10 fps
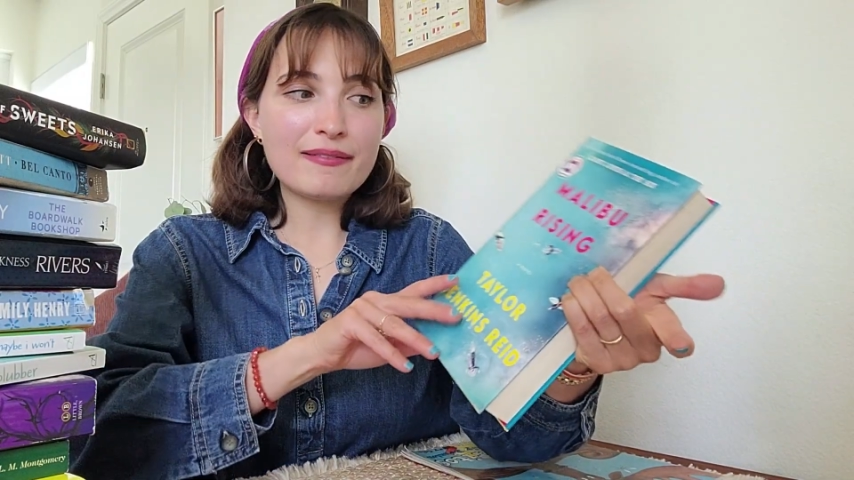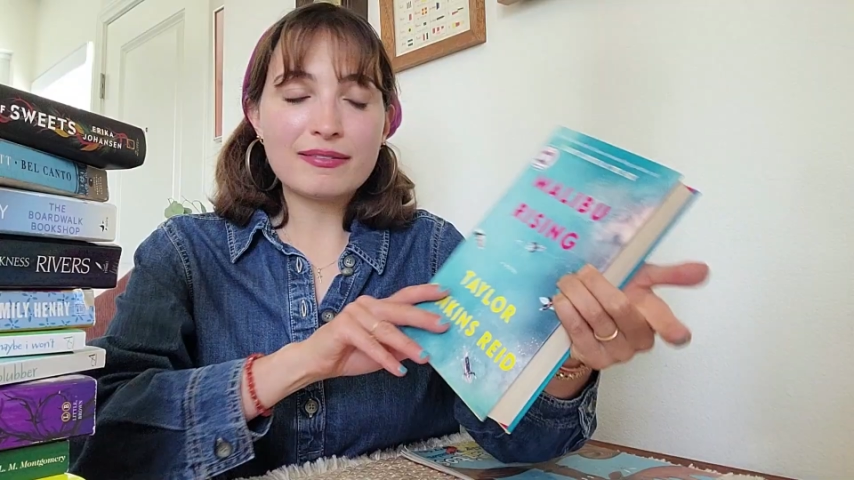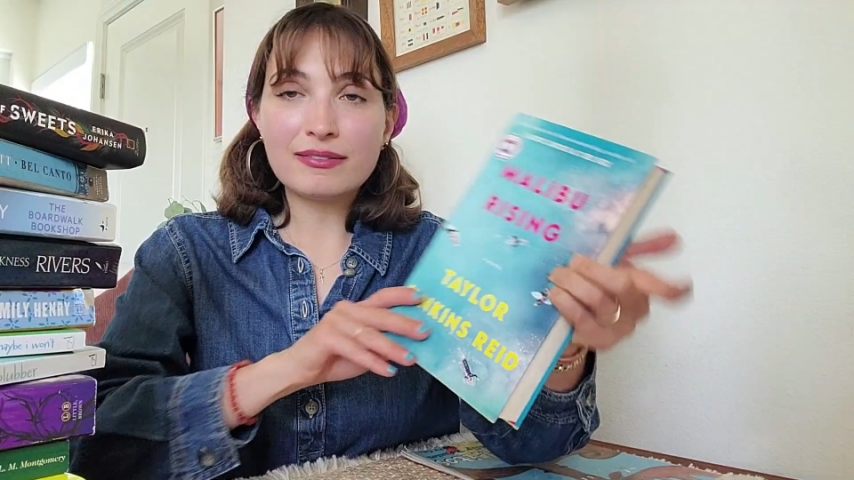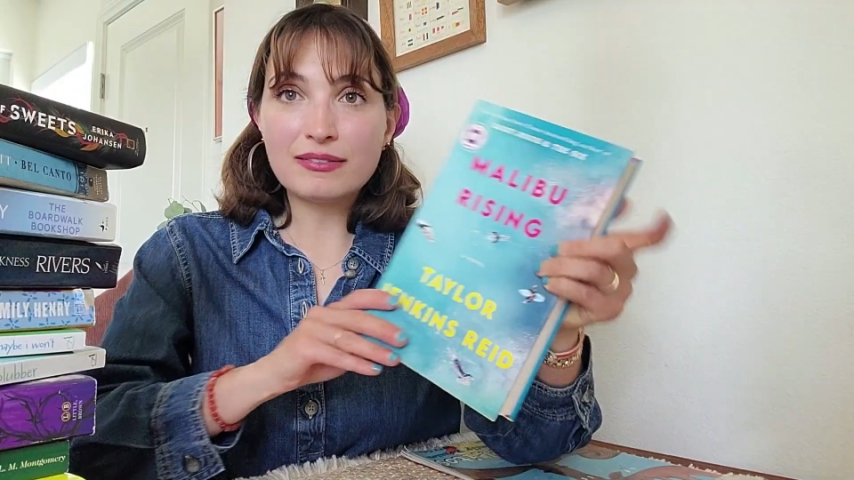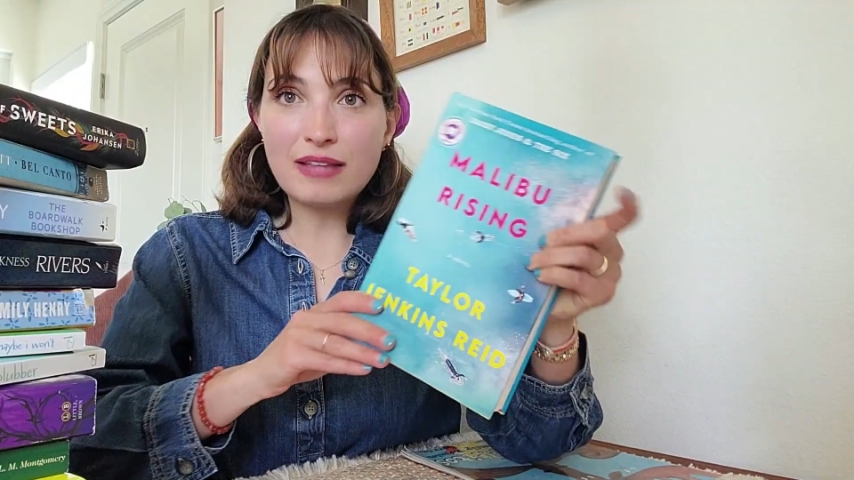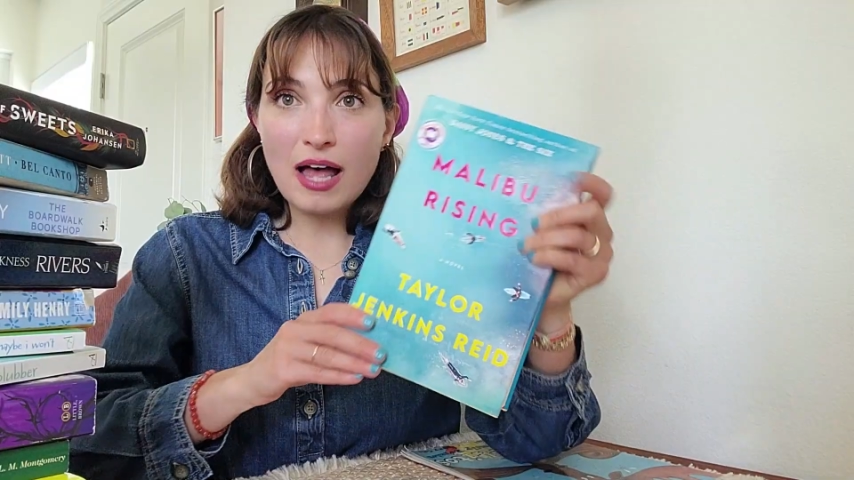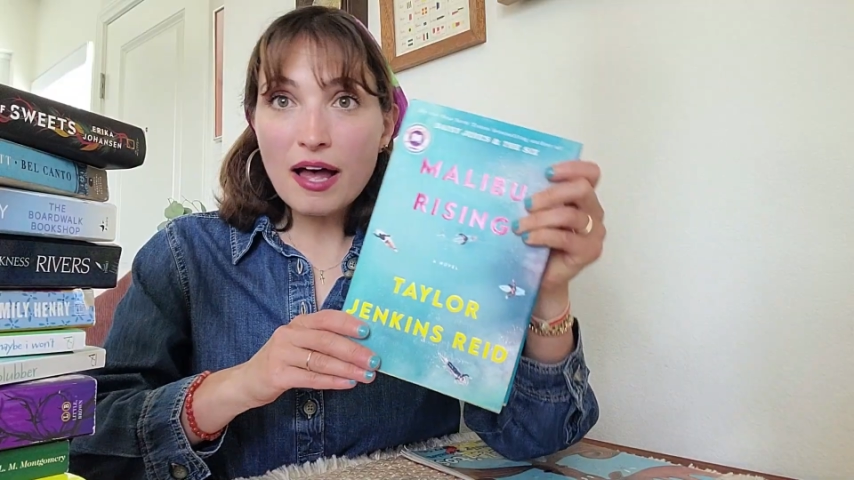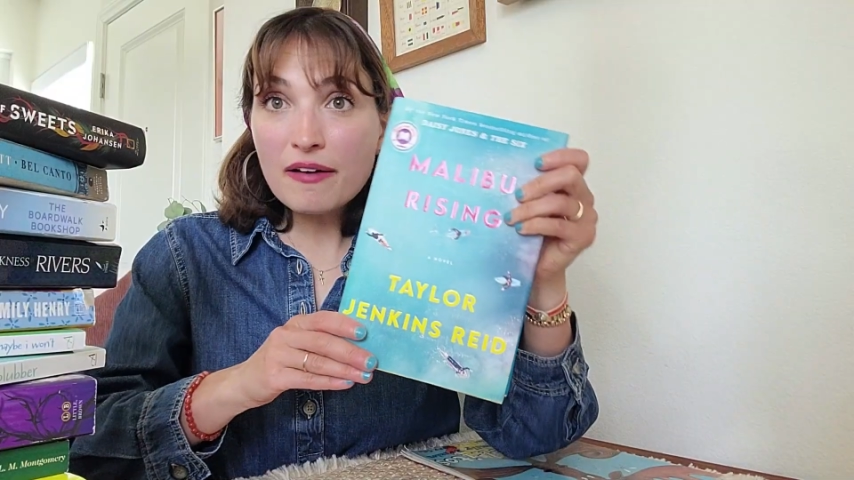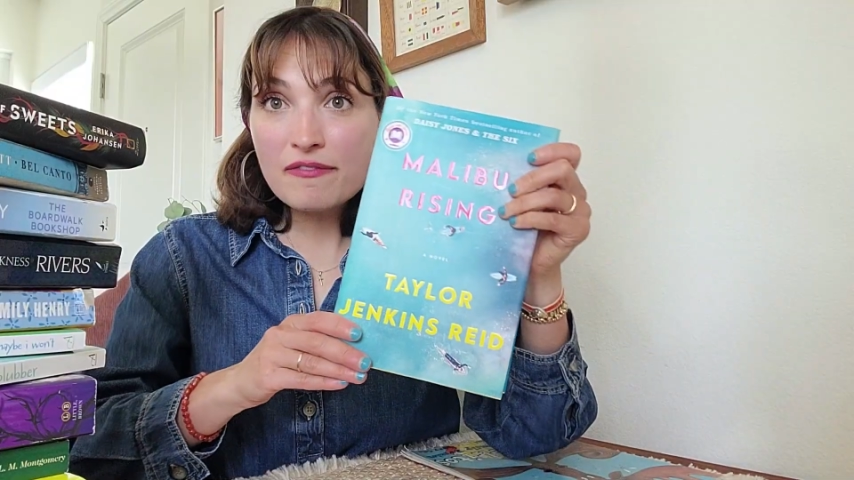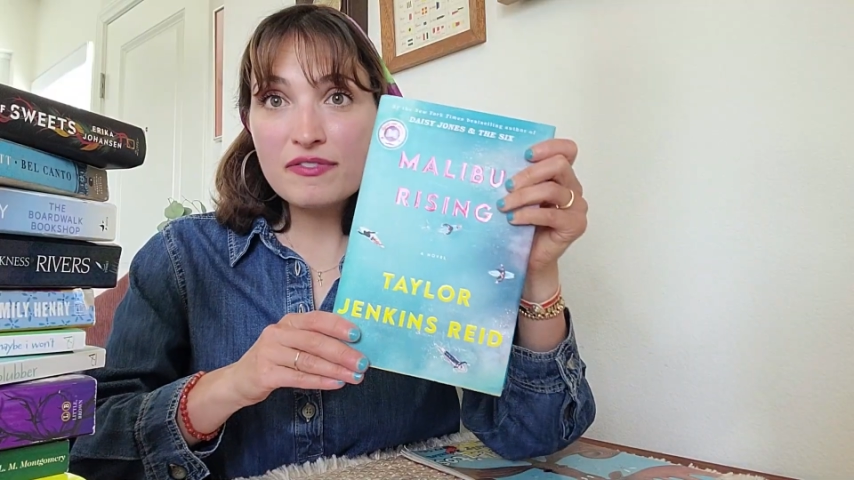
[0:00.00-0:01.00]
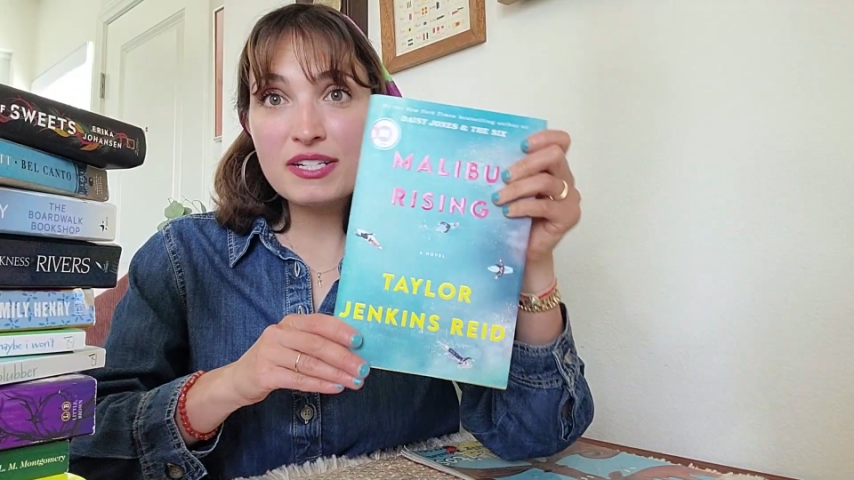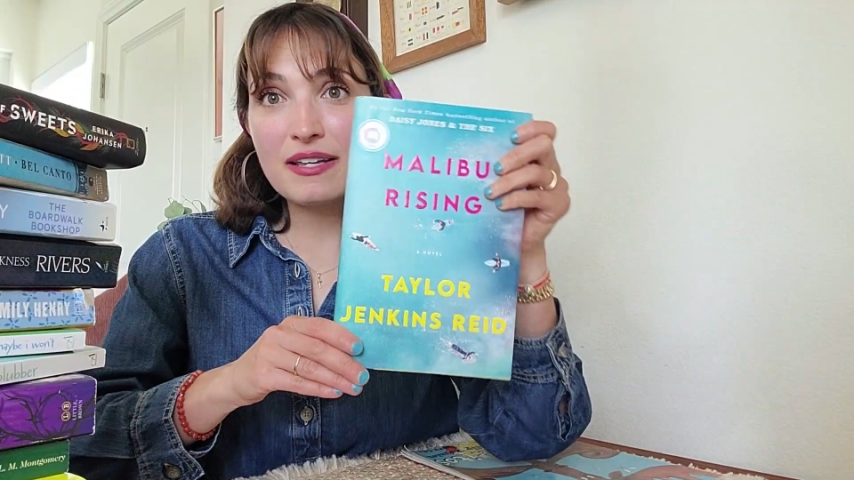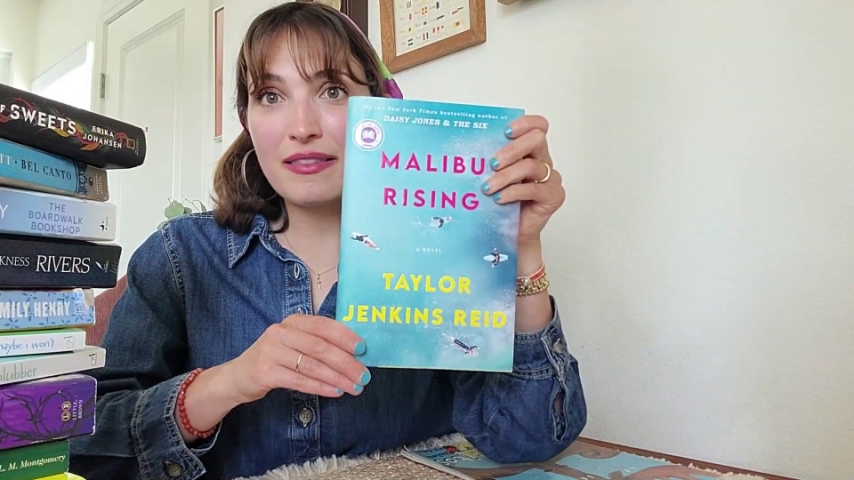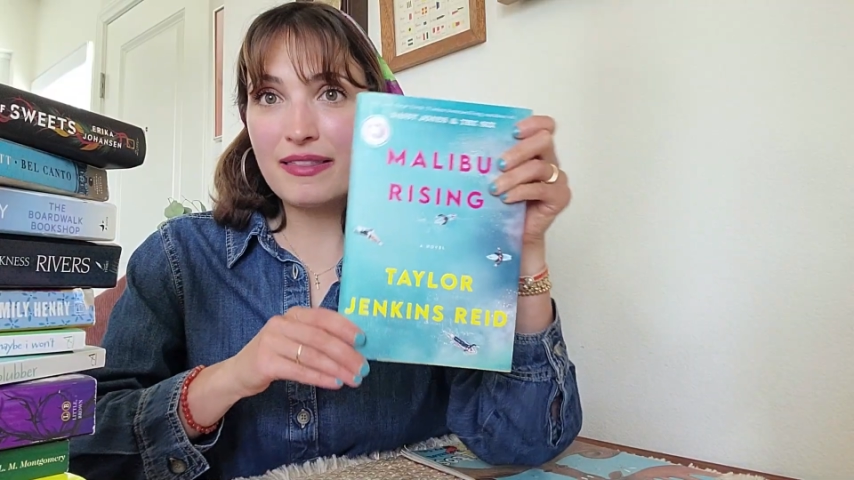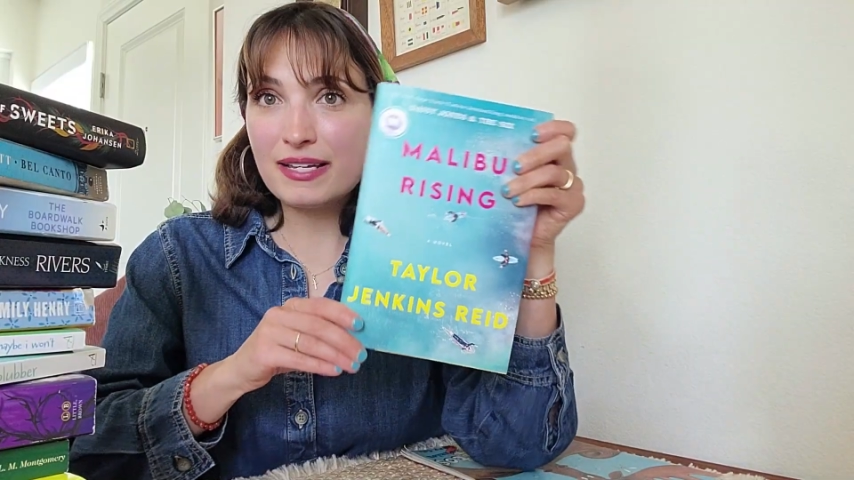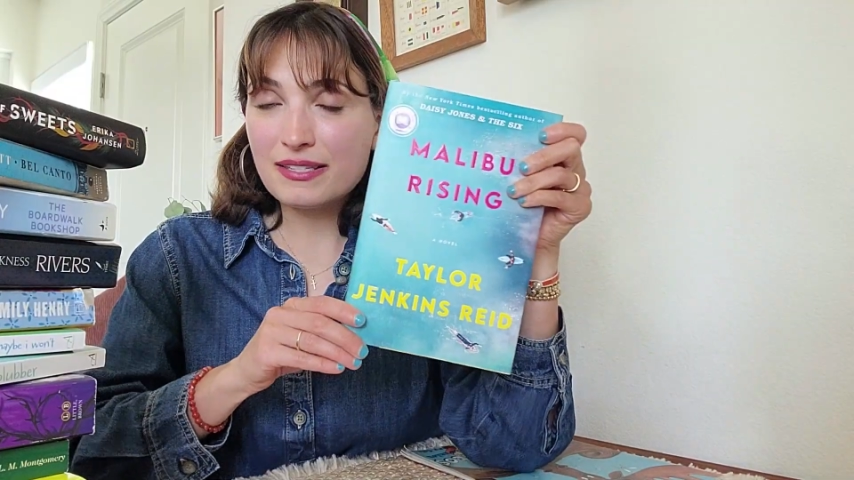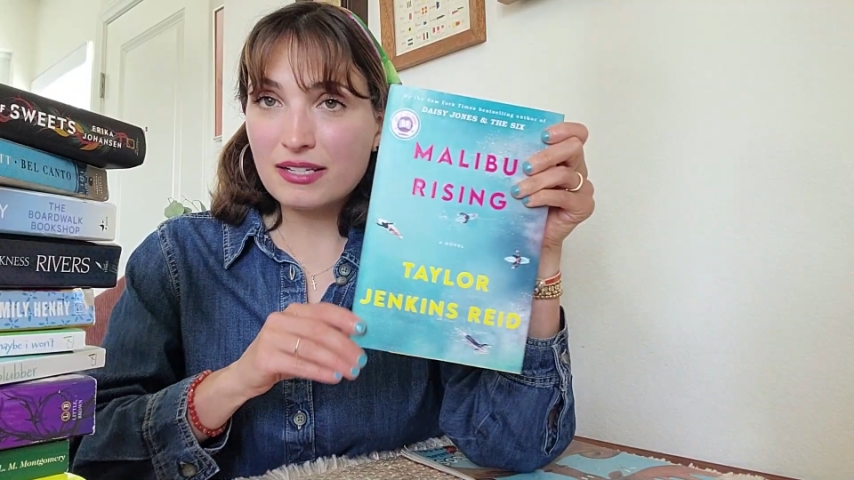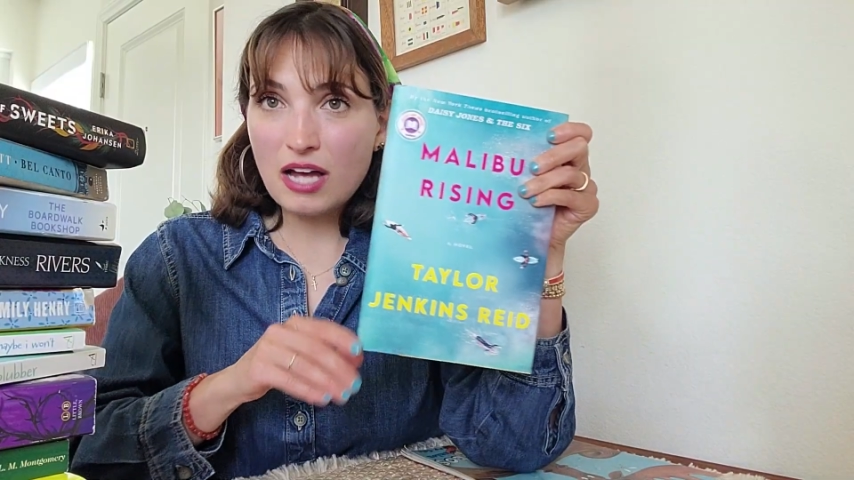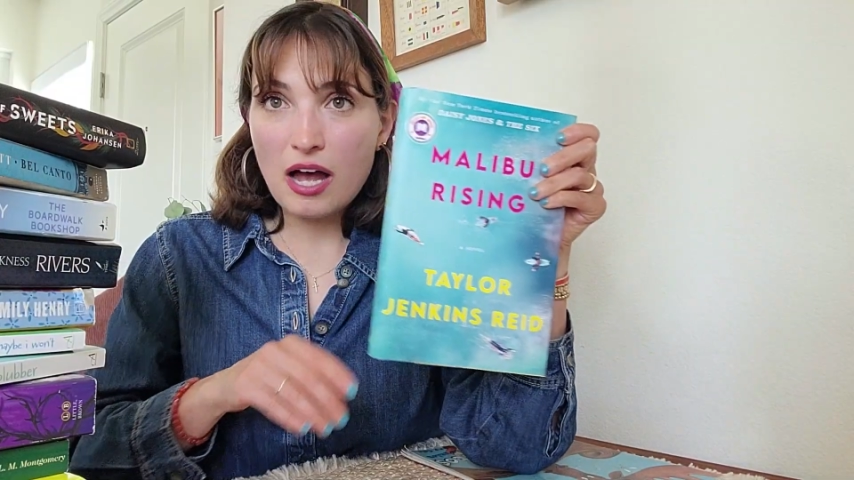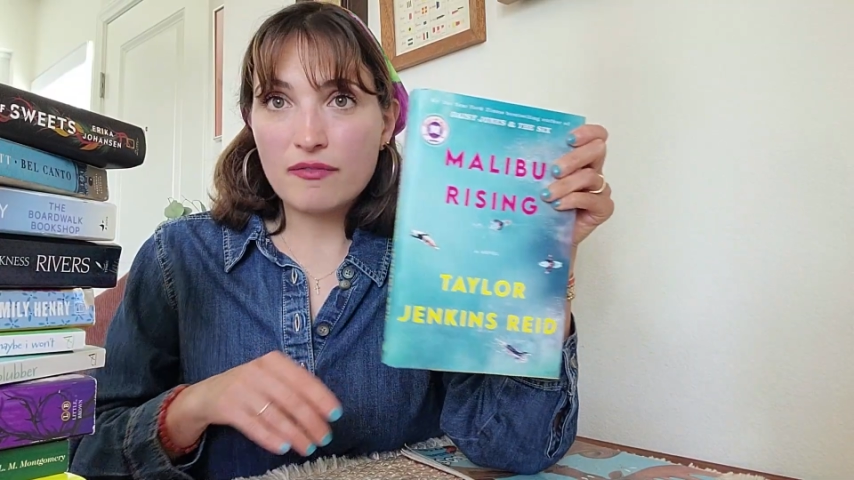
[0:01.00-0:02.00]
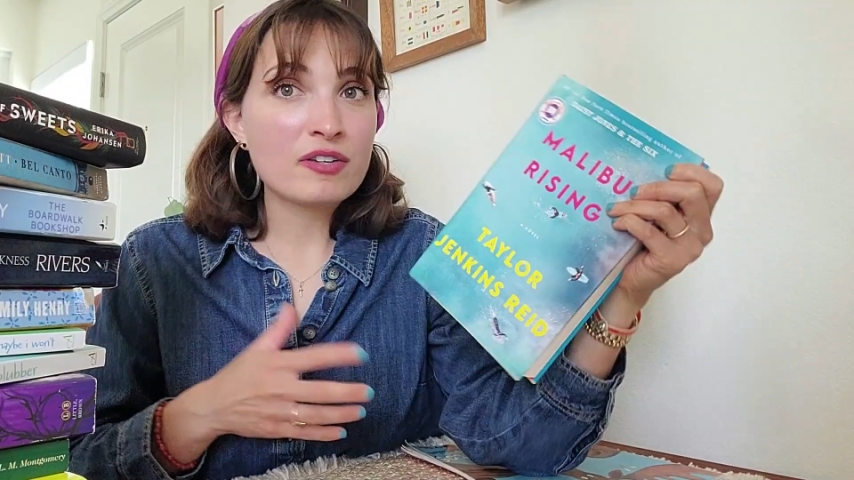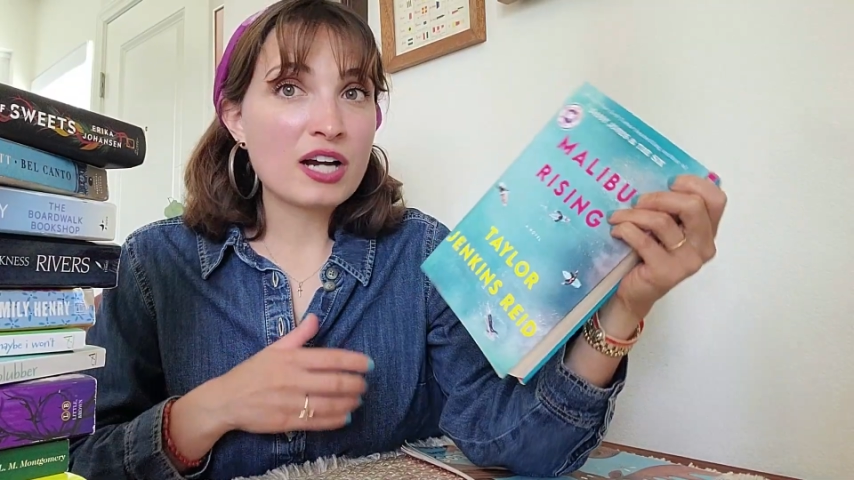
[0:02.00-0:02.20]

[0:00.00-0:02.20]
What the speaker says: loved this cover.